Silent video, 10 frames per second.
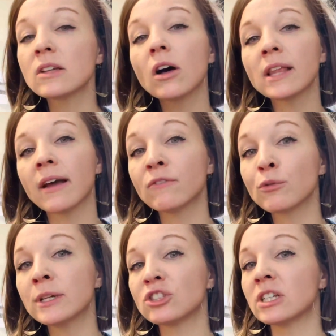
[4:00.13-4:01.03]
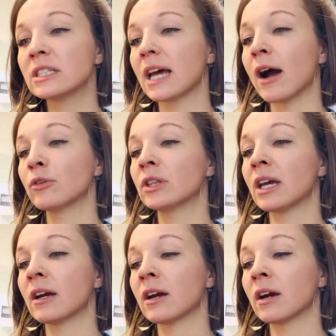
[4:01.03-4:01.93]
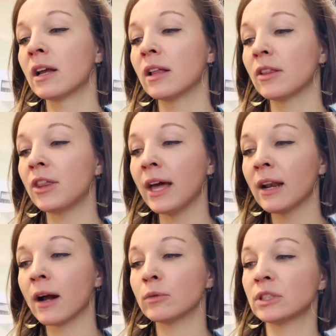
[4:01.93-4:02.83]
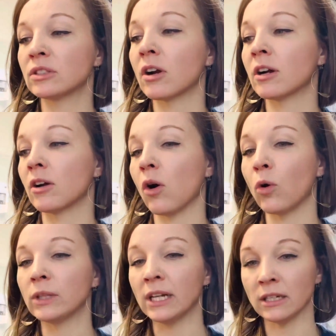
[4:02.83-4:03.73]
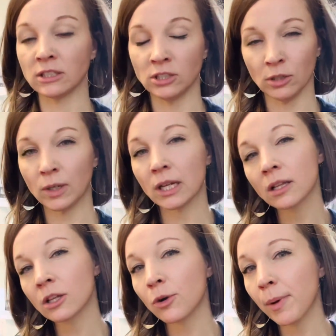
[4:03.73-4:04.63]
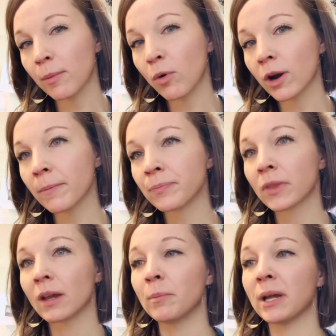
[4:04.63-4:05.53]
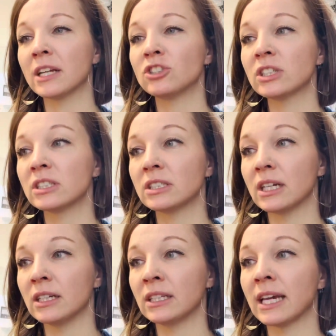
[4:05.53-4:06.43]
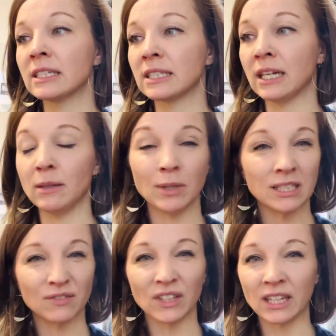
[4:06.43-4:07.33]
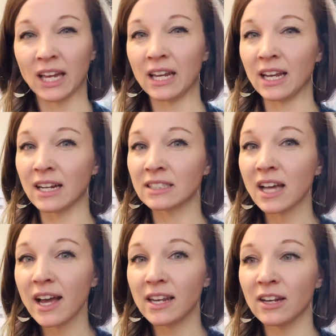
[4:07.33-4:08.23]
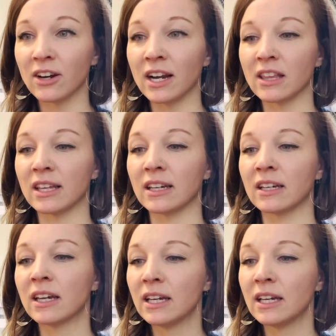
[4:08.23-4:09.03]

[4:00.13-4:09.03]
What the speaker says: all that information is out there, then I will start holding us to it a little bit more. But in case anybody's feeling any anxiety or anything,